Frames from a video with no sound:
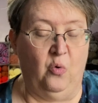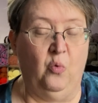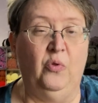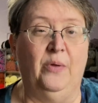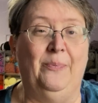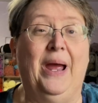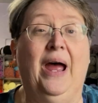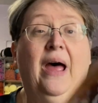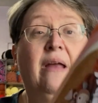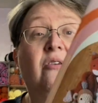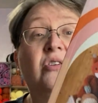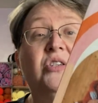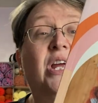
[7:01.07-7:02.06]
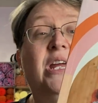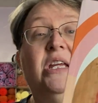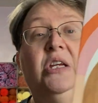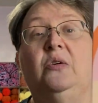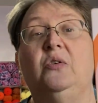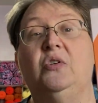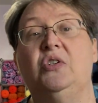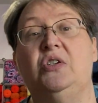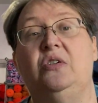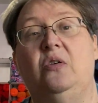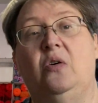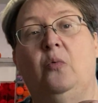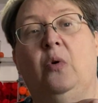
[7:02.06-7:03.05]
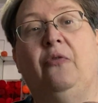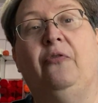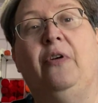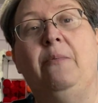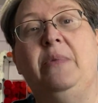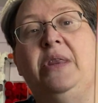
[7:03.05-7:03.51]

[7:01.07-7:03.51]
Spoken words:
the patterns I used were from